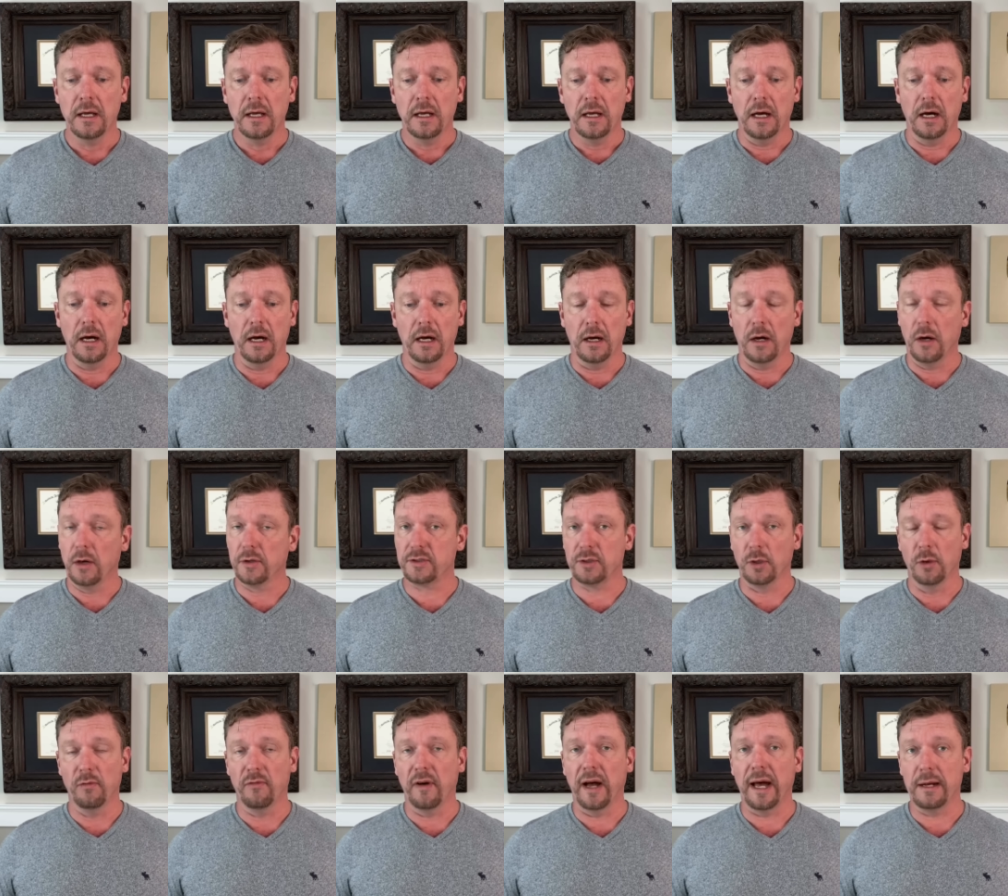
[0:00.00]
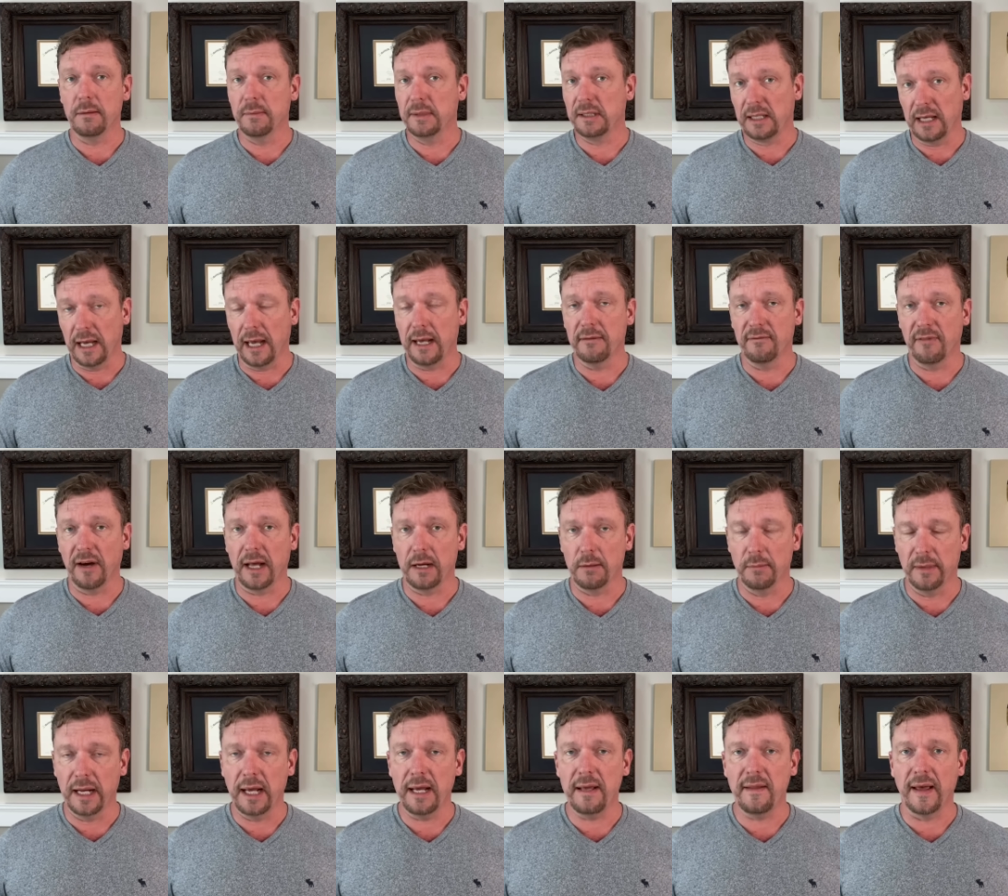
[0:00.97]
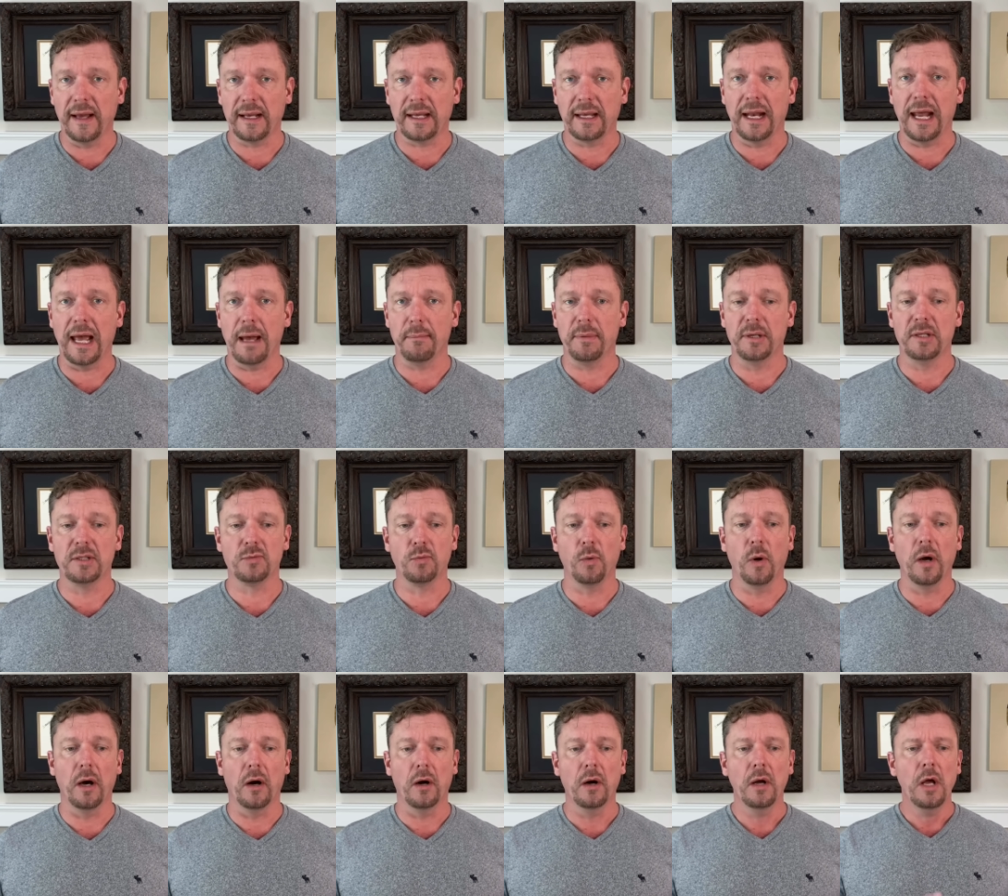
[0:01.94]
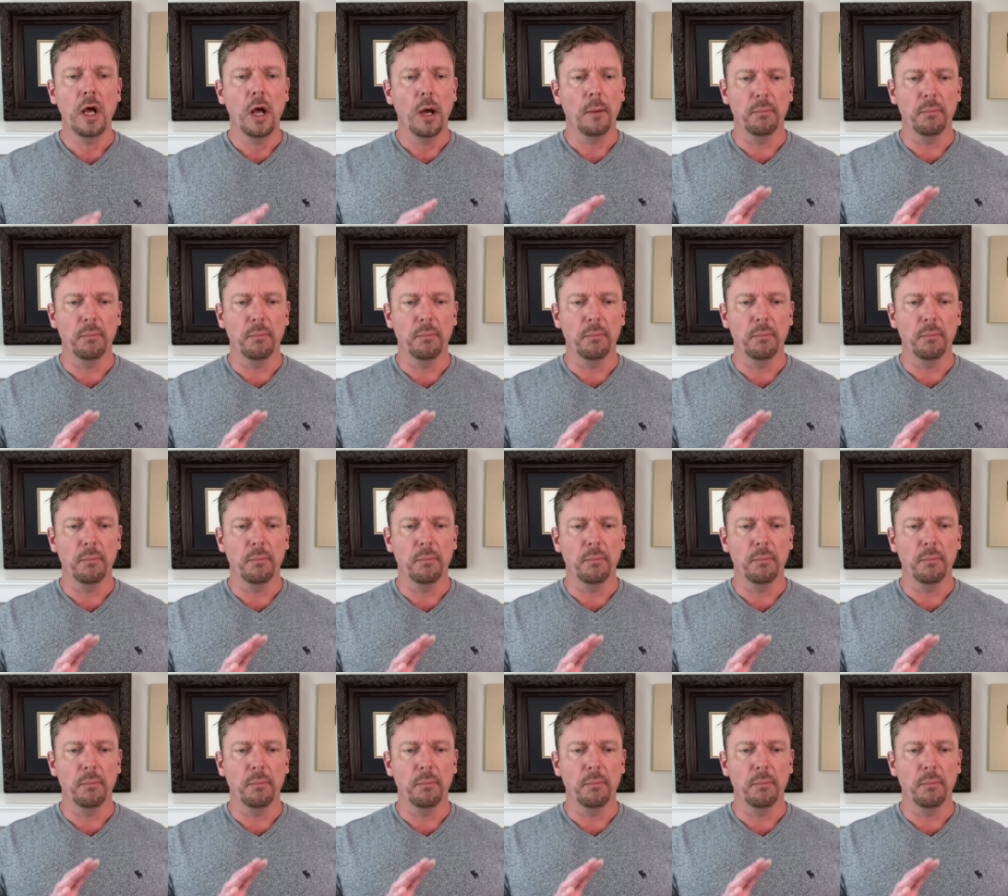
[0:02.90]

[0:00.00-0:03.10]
Uh, also, vitamin K and vitamin A, that can happen as well.